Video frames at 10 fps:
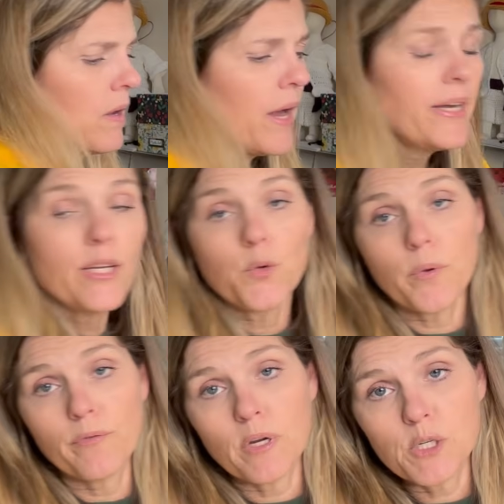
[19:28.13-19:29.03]
I need to
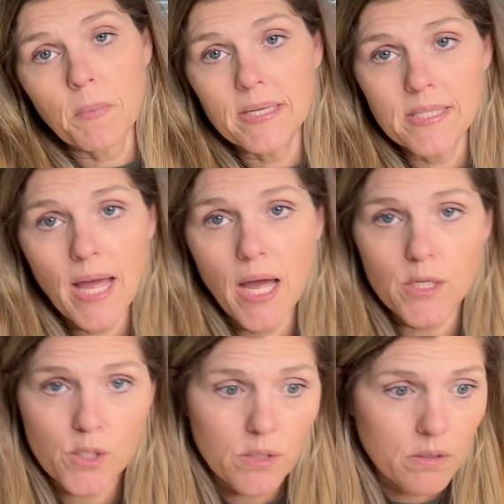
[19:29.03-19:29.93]
refresh my
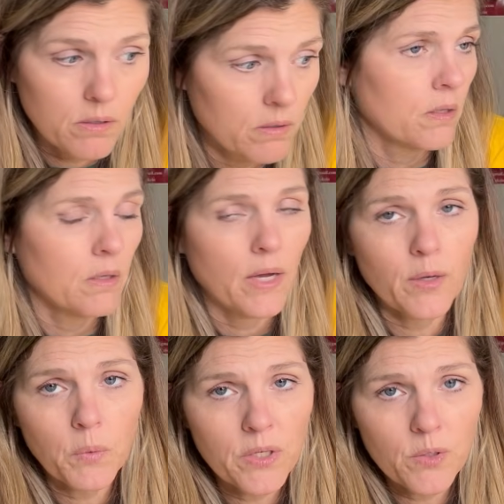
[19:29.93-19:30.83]
stash. I
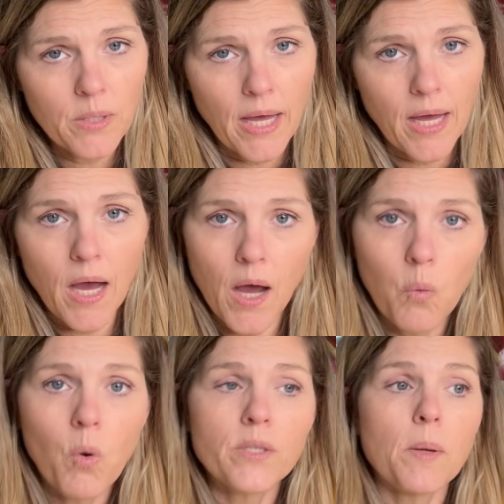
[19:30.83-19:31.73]
don't want to do that. I
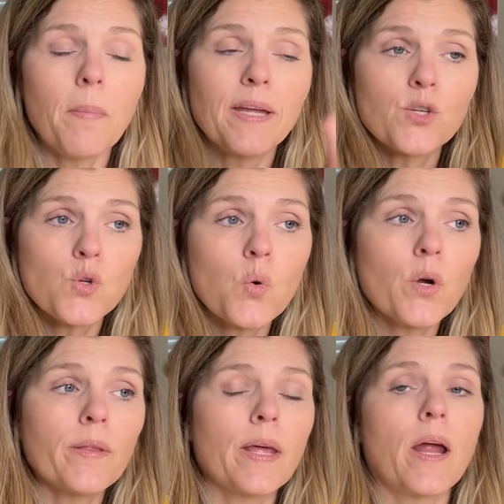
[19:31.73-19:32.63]
want to make
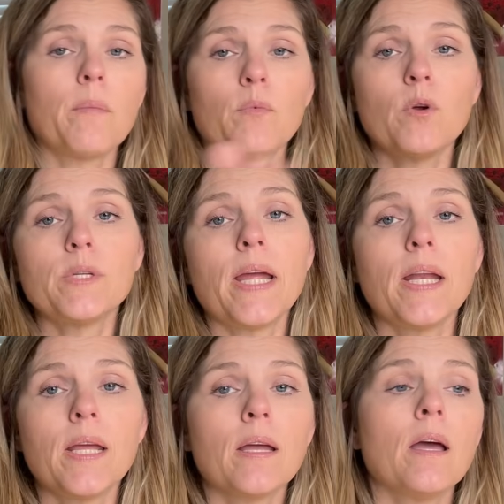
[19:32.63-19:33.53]
sure that I'm
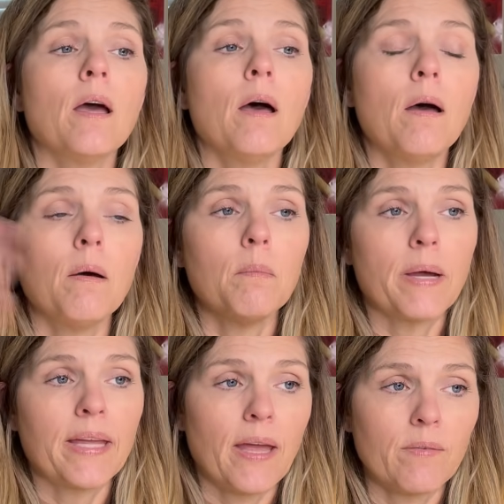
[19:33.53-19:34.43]
rotating
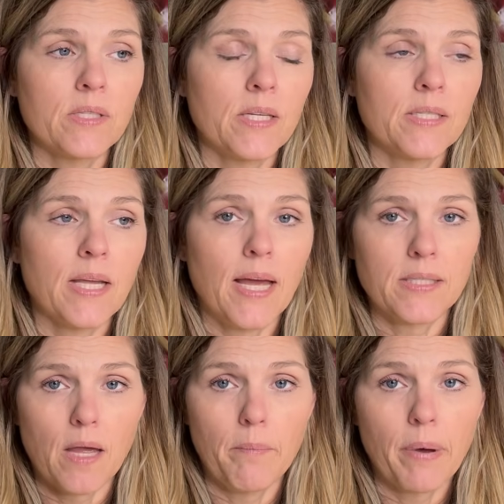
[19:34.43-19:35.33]
my canvases
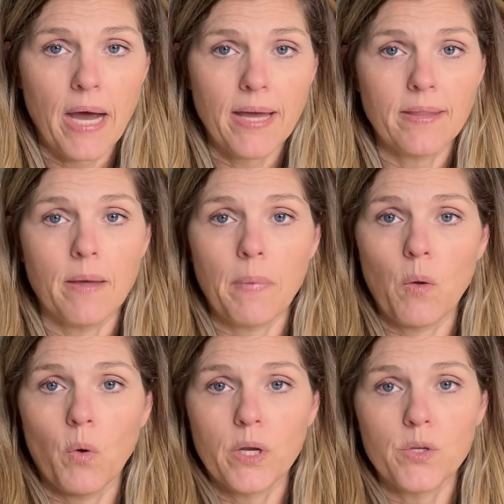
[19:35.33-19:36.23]
as I buy them. I
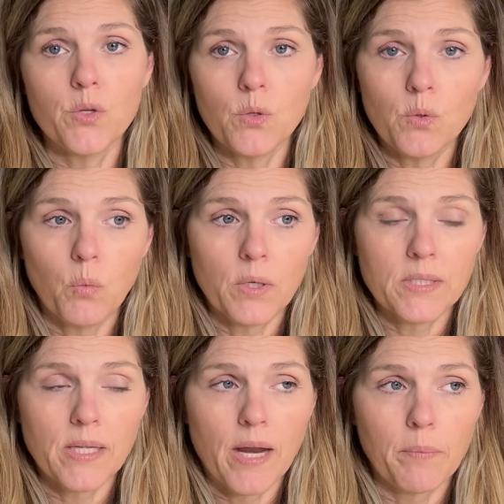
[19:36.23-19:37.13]
want to do the
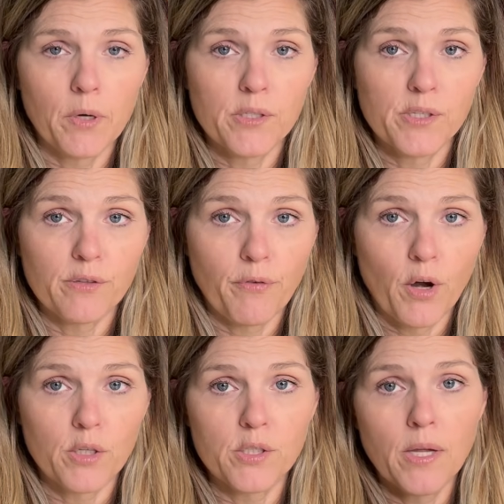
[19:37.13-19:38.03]
ones that I purchased
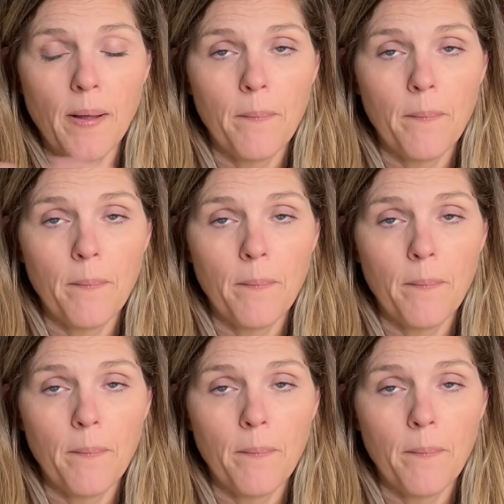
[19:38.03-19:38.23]
first.